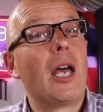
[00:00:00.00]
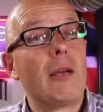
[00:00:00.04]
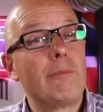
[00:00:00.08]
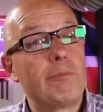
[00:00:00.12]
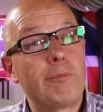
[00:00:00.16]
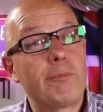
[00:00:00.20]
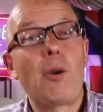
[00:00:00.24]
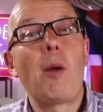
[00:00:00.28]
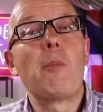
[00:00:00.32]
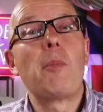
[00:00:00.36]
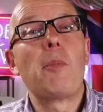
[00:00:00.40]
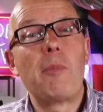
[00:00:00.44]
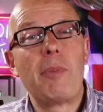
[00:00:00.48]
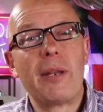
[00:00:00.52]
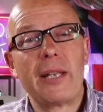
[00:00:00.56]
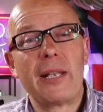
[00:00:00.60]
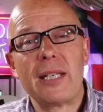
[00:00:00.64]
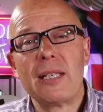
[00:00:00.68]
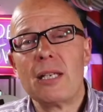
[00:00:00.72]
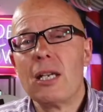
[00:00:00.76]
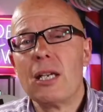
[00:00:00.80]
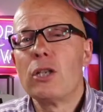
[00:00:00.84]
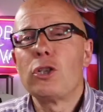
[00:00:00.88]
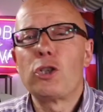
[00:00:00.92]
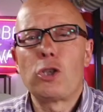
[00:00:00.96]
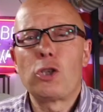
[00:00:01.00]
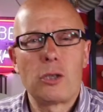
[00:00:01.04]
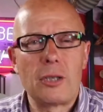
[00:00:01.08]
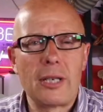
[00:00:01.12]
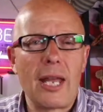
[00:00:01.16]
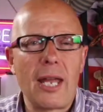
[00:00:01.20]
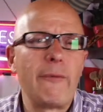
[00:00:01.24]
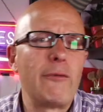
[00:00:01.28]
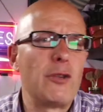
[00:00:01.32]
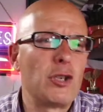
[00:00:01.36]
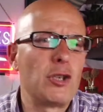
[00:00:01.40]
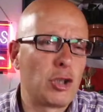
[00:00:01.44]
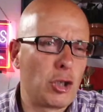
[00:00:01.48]
probably shouldn't
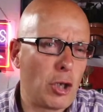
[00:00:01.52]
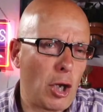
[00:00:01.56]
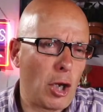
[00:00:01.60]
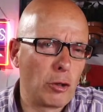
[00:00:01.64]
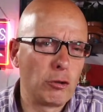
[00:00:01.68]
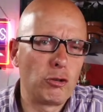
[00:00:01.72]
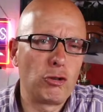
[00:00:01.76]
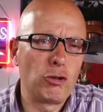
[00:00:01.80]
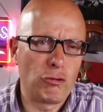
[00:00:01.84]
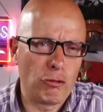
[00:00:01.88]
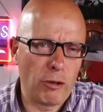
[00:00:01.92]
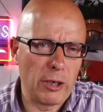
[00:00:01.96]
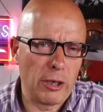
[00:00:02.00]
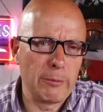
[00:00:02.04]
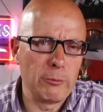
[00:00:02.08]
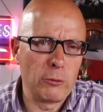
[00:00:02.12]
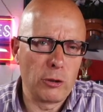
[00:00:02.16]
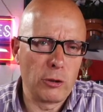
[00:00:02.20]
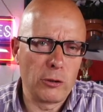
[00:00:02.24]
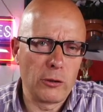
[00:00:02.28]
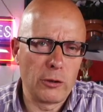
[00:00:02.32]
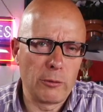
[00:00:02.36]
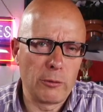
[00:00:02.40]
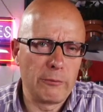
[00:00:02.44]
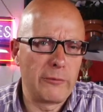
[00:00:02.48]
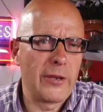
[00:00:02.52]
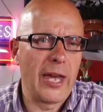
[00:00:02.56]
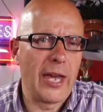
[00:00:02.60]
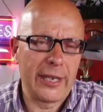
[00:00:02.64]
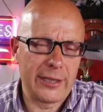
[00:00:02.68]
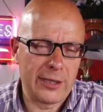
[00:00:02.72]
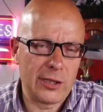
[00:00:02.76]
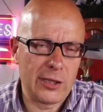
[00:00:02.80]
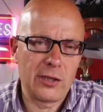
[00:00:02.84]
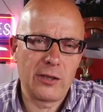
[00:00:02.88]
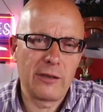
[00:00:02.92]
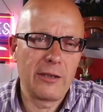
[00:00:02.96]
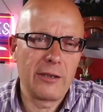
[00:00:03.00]
have the show streamed to them.
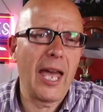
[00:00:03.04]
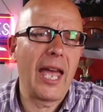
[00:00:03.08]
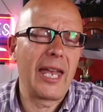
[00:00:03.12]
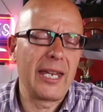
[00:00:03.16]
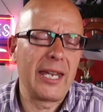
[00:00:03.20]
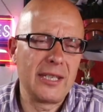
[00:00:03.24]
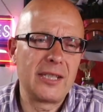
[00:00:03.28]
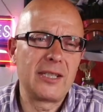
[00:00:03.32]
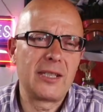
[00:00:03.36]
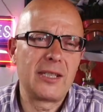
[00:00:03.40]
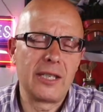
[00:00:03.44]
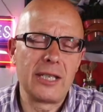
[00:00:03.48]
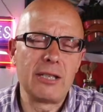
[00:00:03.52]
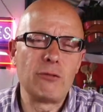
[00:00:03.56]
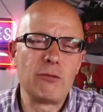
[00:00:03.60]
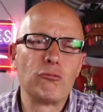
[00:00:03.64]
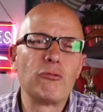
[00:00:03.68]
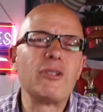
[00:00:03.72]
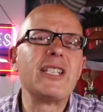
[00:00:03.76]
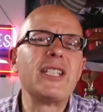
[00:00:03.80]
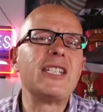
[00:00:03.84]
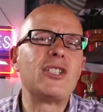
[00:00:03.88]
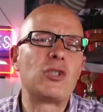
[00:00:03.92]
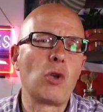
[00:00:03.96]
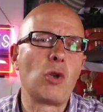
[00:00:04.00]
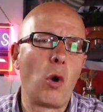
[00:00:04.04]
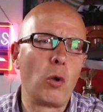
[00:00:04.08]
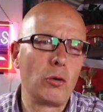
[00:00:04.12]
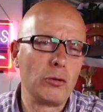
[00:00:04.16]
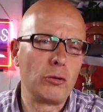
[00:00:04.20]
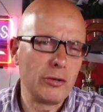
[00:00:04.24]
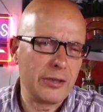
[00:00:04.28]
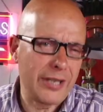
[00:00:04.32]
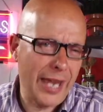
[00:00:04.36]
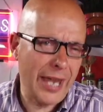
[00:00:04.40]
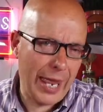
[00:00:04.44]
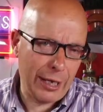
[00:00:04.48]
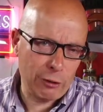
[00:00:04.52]
That is the
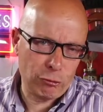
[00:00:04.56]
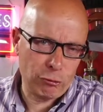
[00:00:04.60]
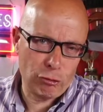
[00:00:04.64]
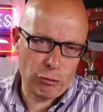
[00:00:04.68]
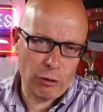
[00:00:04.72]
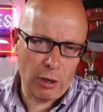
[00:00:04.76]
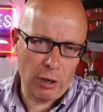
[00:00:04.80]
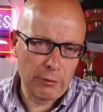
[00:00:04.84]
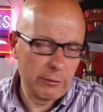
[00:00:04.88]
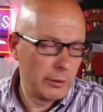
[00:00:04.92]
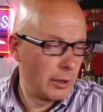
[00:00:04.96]
raison d'etre.